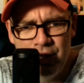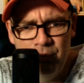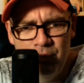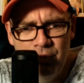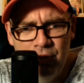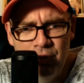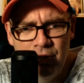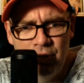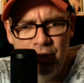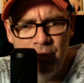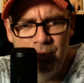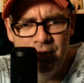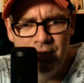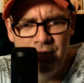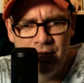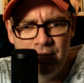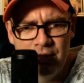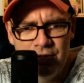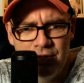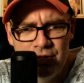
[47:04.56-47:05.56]
a little bit they
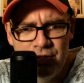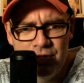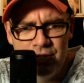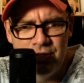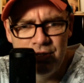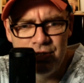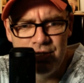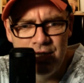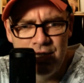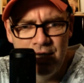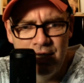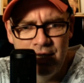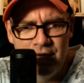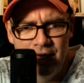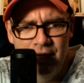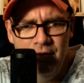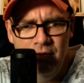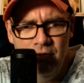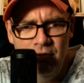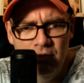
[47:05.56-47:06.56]
listen okay. to
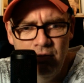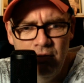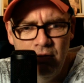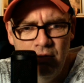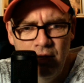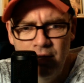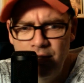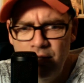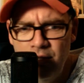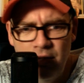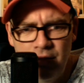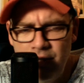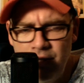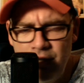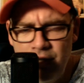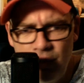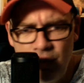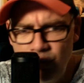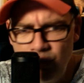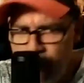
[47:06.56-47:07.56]
cnn and they
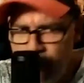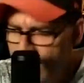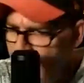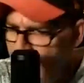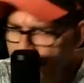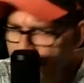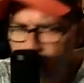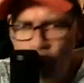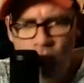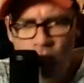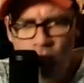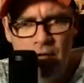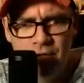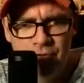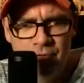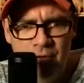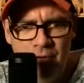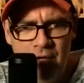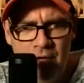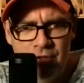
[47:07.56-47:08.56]
don't ever watch
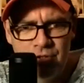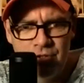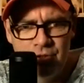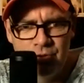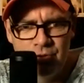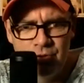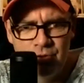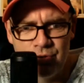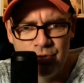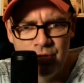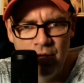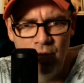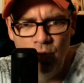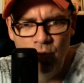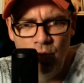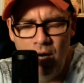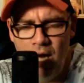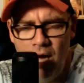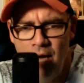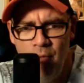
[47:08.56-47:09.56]
fox news well
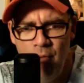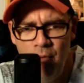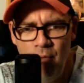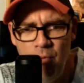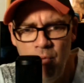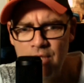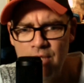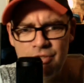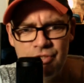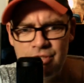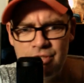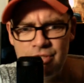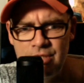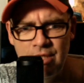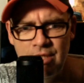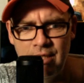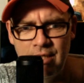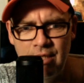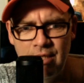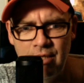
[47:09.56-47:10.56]
mm-hmm. i watch cnn
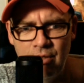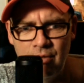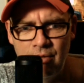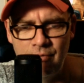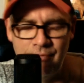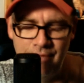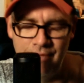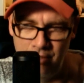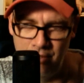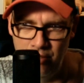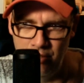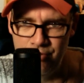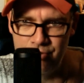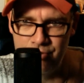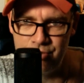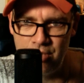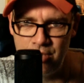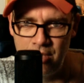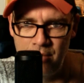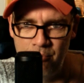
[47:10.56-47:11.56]
all, not all the time
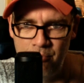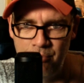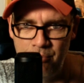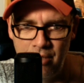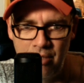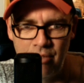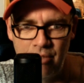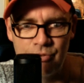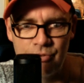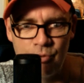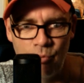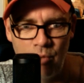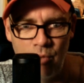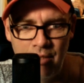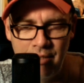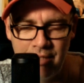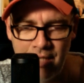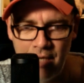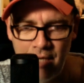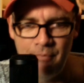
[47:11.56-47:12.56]
but i also watch, like i
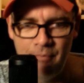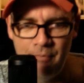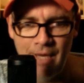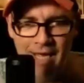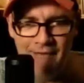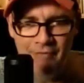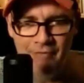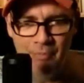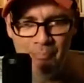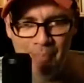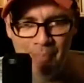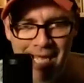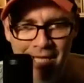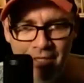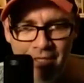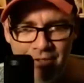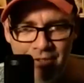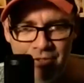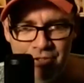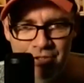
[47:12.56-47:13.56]
have a
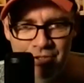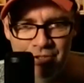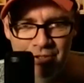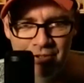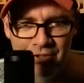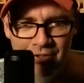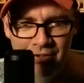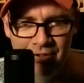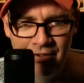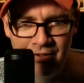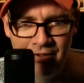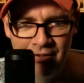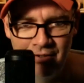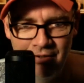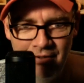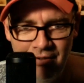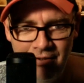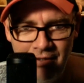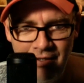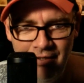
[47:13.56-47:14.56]
balance mm-hmm.
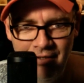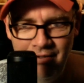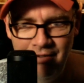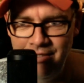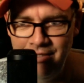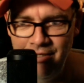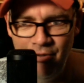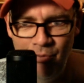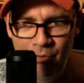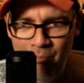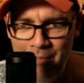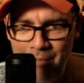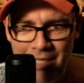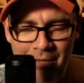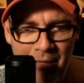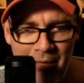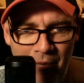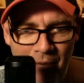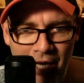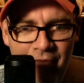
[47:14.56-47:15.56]
and they don't make up my
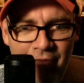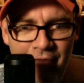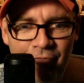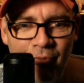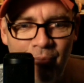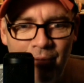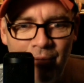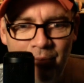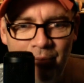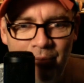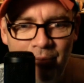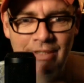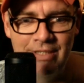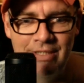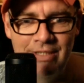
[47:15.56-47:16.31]
mind for me but at least i'm